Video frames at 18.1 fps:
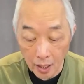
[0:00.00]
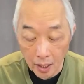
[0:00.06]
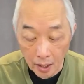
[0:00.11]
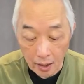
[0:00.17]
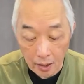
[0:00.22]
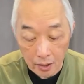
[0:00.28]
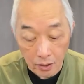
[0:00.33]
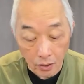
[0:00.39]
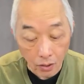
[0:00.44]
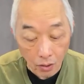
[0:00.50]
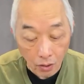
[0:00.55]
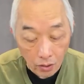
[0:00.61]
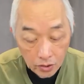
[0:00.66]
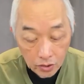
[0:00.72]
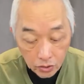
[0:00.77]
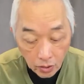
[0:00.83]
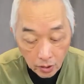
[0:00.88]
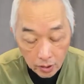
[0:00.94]
It all
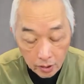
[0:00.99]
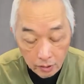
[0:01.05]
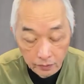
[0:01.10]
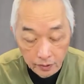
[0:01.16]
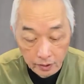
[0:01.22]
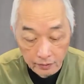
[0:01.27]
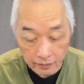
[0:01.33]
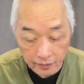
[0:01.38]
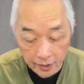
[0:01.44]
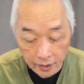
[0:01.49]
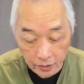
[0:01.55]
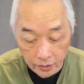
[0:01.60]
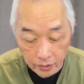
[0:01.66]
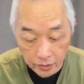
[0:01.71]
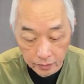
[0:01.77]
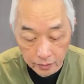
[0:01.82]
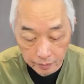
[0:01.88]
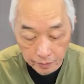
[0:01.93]
started with the fingers,
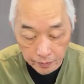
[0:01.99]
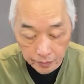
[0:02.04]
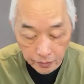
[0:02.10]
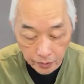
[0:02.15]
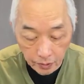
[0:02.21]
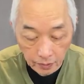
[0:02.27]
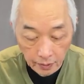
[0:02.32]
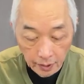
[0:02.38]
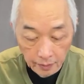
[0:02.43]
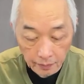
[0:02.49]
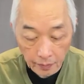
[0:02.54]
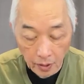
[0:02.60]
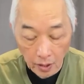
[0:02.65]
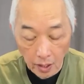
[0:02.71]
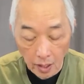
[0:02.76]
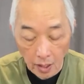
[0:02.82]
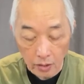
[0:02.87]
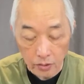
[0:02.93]
all right?
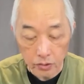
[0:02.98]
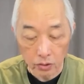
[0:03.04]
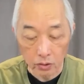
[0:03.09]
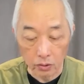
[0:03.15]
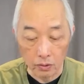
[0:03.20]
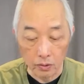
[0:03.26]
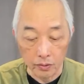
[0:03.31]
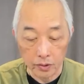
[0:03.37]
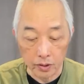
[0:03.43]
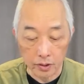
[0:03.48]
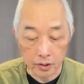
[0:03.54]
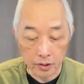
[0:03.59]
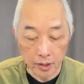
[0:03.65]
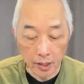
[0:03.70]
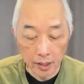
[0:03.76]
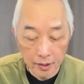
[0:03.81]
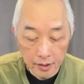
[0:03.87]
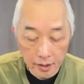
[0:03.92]
So this
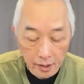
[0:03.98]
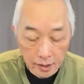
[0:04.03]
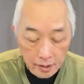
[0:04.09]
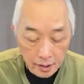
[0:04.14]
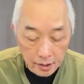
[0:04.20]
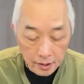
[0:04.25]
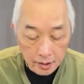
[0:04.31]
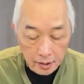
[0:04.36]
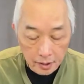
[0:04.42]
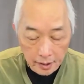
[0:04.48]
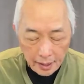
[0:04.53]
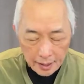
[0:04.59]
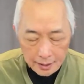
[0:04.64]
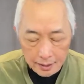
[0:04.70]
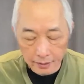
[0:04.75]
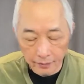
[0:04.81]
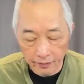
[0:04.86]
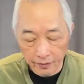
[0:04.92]

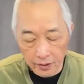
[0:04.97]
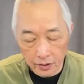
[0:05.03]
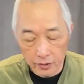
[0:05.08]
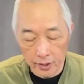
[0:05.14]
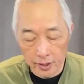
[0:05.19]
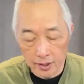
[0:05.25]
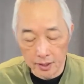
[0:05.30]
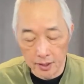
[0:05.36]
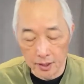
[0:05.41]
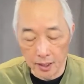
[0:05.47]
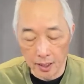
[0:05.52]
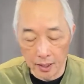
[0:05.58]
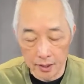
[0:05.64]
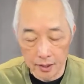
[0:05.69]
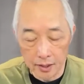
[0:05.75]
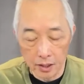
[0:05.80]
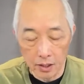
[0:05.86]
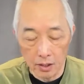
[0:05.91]
next finger
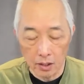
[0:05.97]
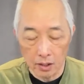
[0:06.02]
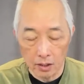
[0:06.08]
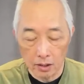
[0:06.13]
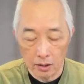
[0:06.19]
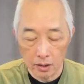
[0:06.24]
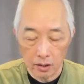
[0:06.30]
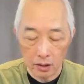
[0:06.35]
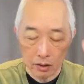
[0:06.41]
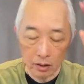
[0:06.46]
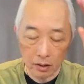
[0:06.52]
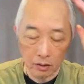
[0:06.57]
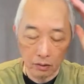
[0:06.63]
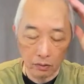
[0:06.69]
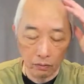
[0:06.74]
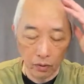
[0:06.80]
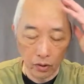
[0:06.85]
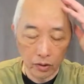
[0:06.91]
exercise
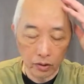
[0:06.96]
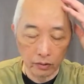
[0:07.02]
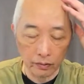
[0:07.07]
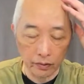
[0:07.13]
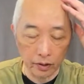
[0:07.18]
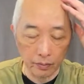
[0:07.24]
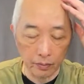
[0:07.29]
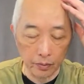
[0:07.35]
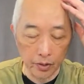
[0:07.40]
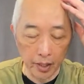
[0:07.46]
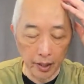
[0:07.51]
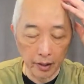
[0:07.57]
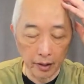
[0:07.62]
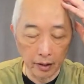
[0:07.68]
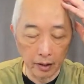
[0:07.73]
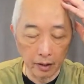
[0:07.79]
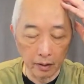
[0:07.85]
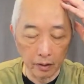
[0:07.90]
works with the brain,
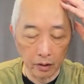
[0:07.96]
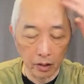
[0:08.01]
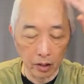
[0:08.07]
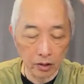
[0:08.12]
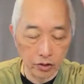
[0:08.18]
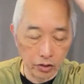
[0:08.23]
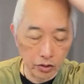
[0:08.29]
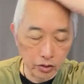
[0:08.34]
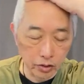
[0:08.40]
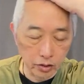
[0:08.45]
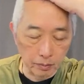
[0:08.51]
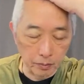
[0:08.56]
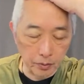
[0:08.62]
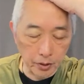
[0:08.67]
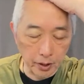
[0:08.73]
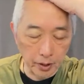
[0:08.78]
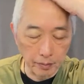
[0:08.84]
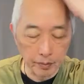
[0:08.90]
not just the
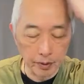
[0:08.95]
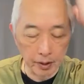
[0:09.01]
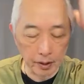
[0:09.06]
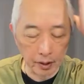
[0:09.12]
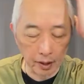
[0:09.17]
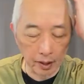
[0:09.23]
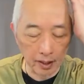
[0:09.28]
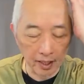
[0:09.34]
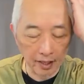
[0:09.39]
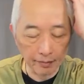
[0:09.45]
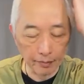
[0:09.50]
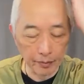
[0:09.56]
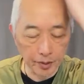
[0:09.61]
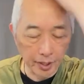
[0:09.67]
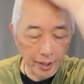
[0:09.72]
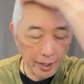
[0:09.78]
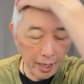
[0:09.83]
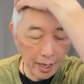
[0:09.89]
brain, but the left
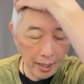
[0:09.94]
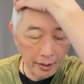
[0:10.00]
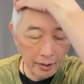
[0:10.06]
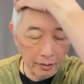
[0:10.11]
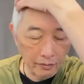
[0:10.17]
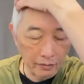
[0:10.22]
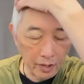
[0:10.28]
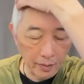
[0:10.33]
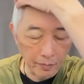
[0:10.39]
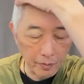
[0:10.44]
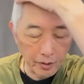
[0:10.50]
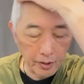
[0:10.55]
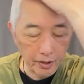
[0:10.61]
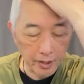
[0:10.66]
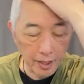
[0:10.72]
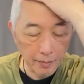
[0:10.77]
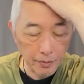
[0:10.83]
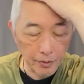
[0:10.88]
brain and the right brain
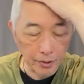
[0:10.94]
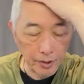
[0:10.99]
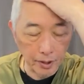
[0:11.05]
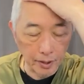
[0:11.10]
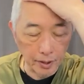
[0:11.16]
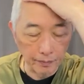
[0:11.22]
separately.